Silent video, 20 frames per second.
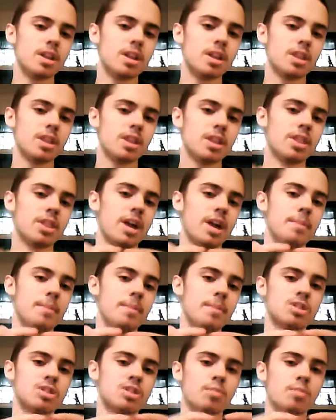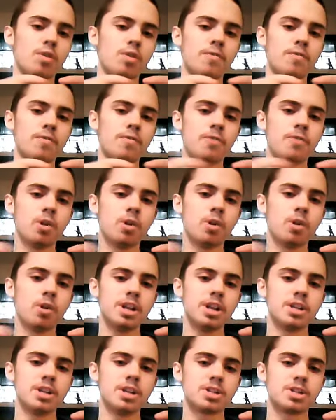and that means the more full it
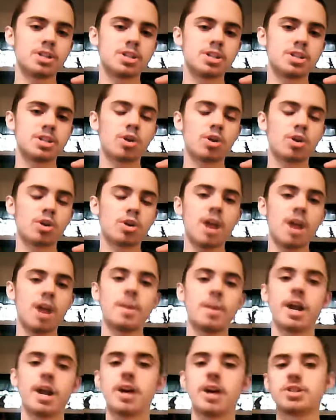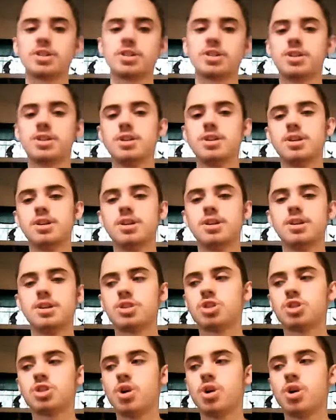is, the more crab it has.
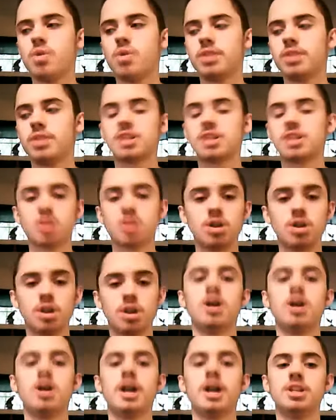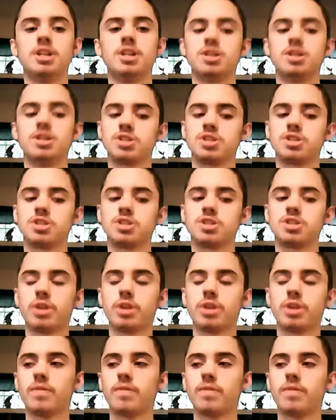So that's a good idea, is to go
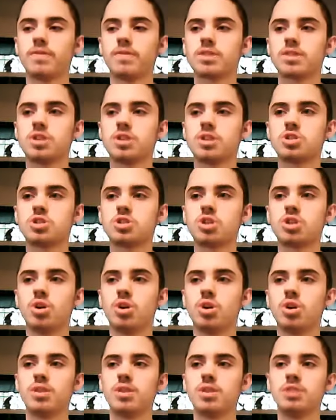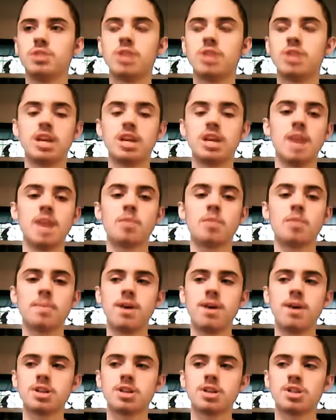there. So you could get more
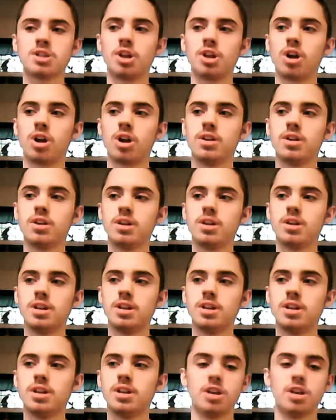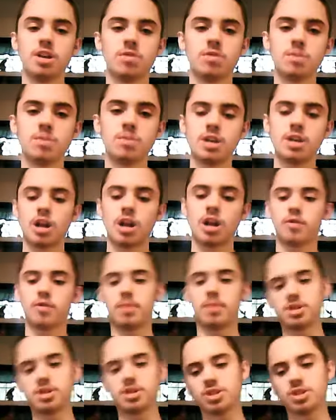pots there. Now, you want to be careful
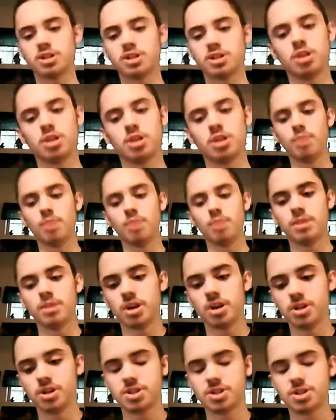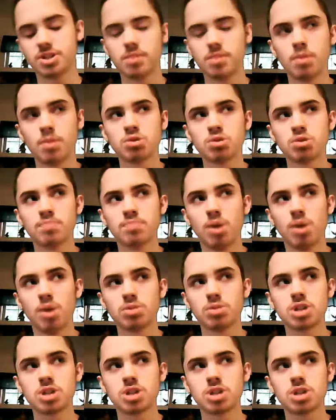about selecting your because most
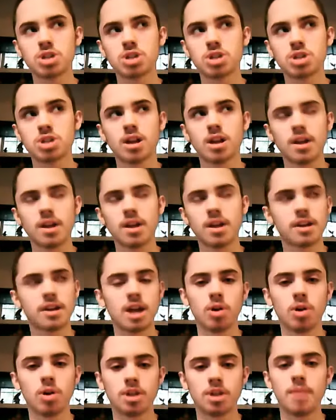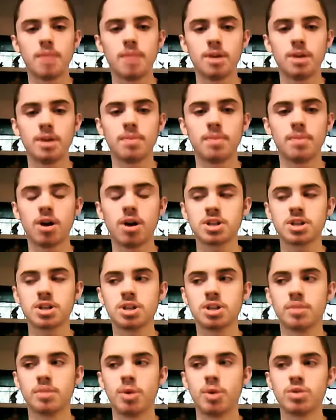boats can't carry that many pots on
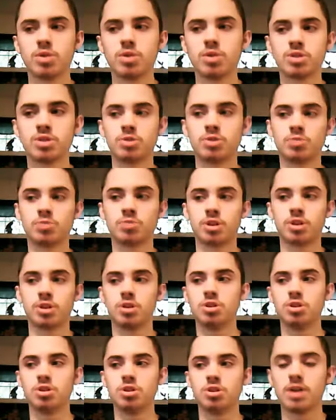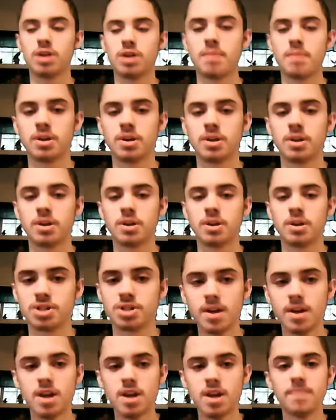the boat, so it's really good you do that, because
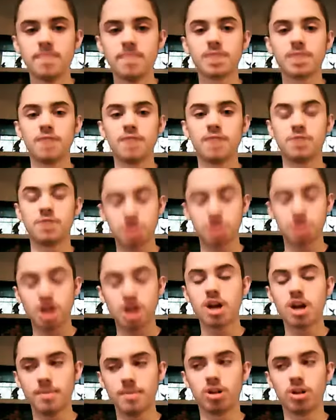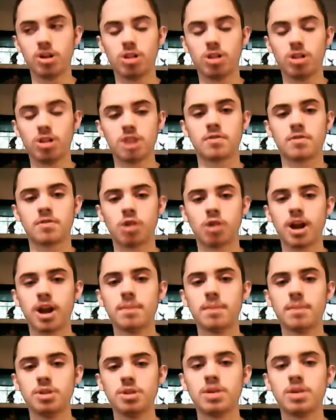if you stock up on a lot of crab,
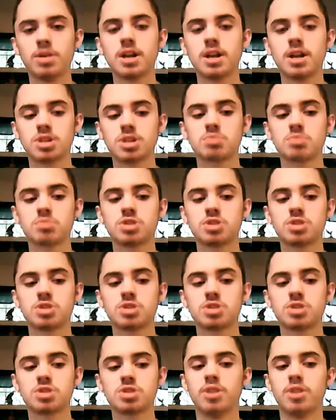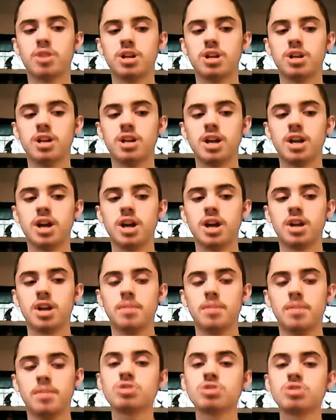you could get some serious money, and
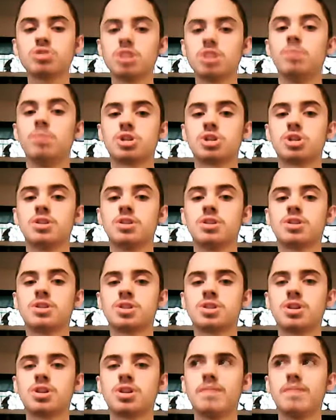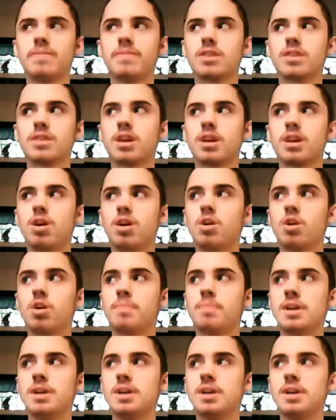most of the missions are
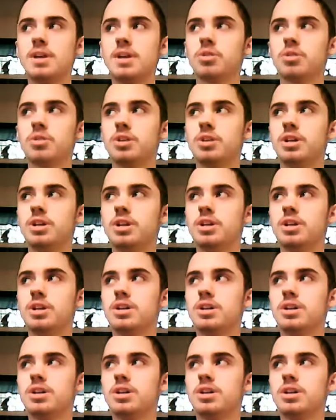basically